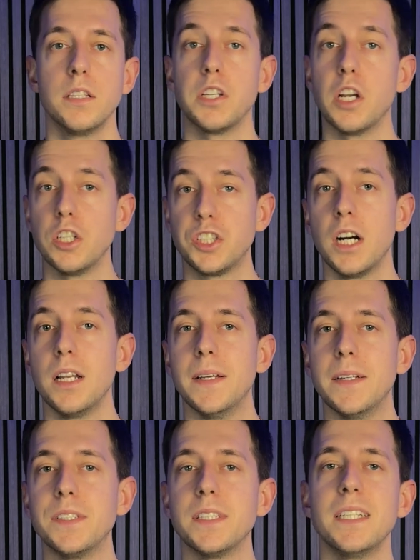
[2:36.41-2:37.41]
The real
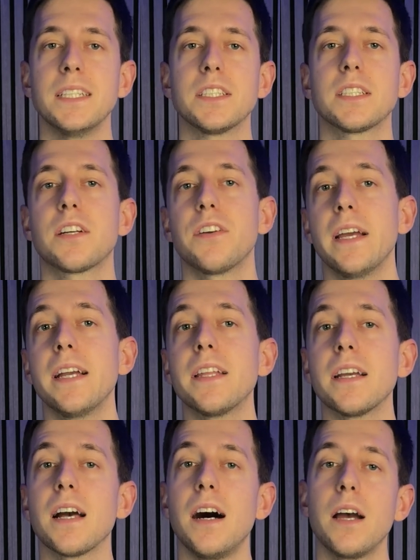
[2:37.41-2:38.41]
challenge is
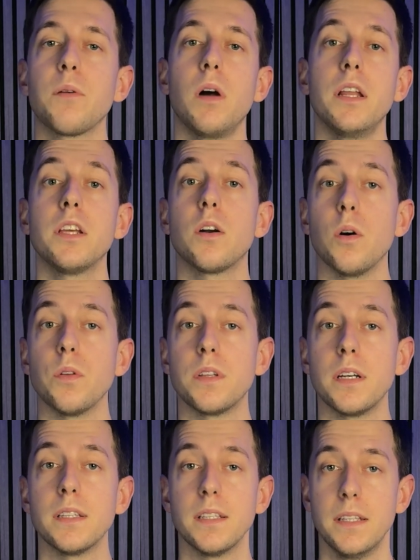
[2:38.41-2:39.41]
creating high quality content